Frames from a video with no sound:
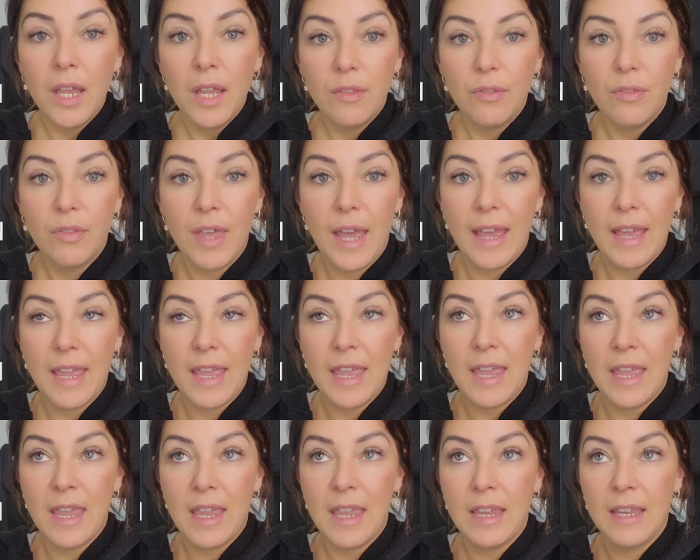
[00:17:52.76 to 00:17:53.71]
there
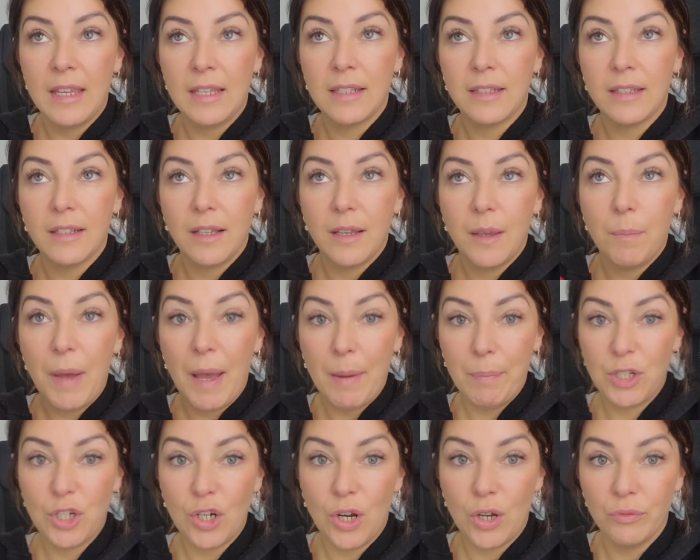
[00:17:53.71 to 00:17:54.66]
is
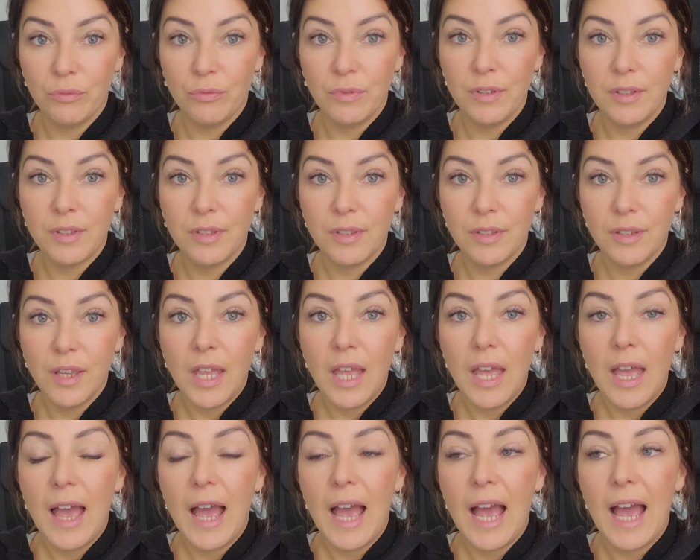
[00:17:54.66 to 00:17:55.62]
Papa John's,
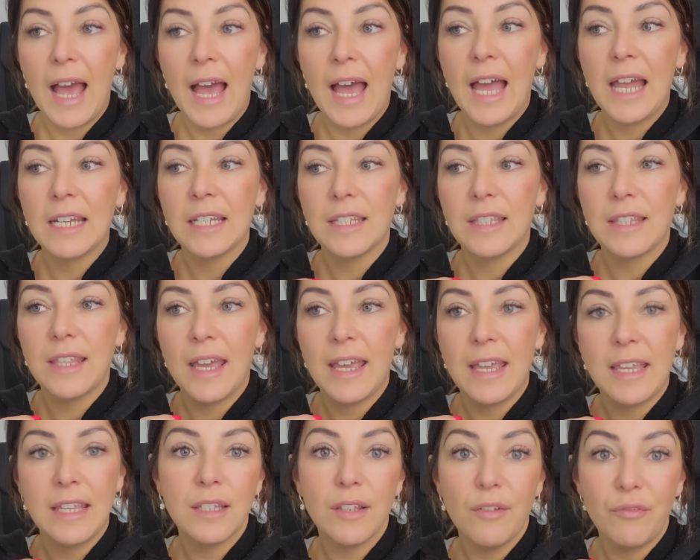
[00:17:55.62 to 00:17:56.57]
and
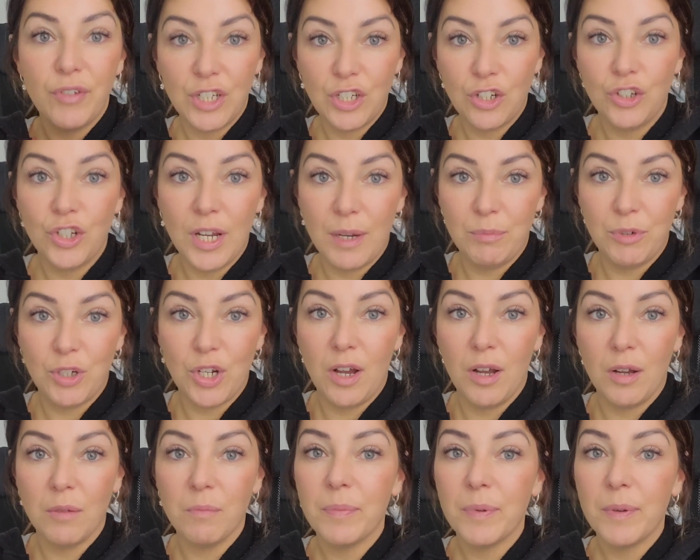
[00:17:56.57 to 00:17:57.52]
there is Fish and Chip
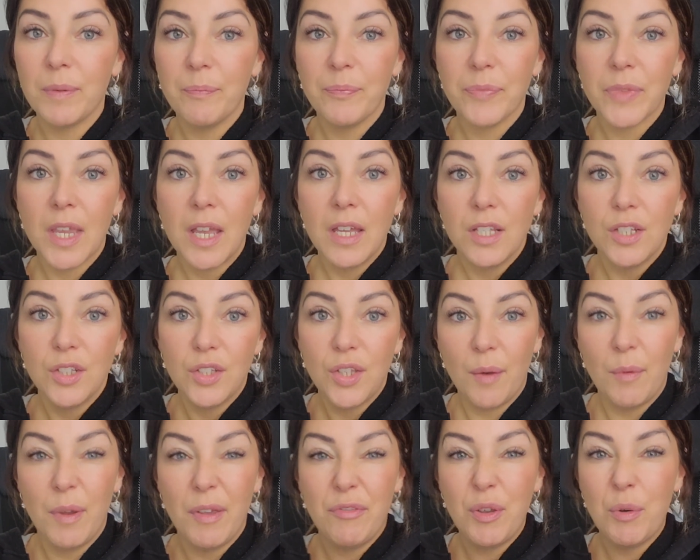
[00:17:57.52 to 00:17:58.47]
Shop.
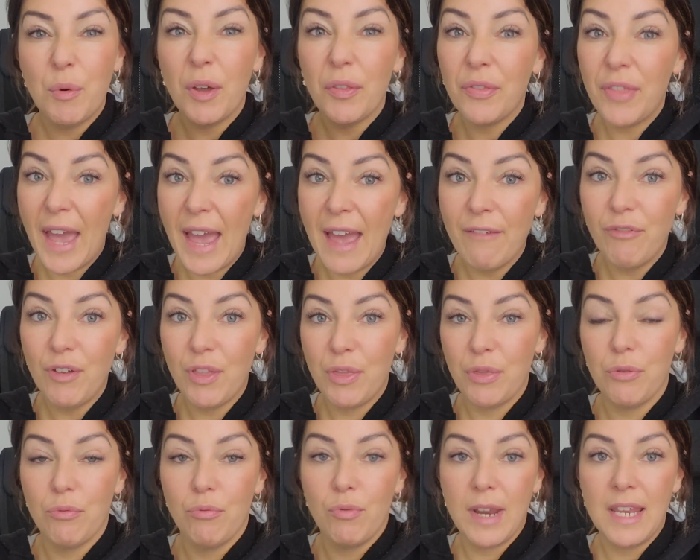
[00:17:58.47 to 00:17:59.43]
So if you are there for
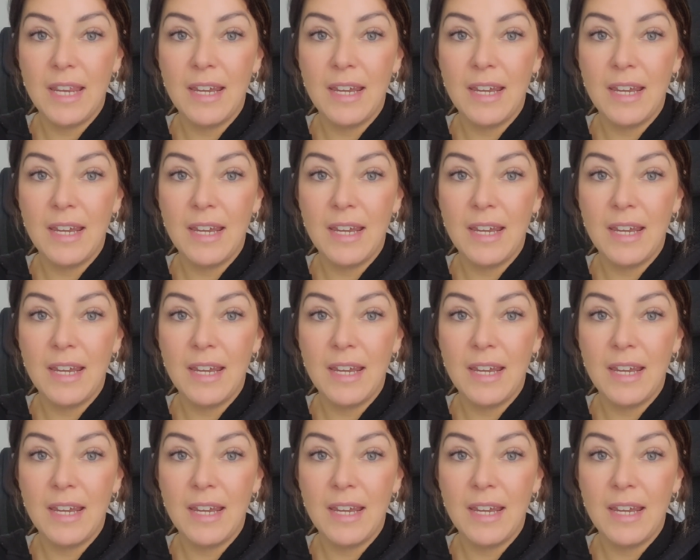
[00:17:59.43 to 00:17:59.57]
3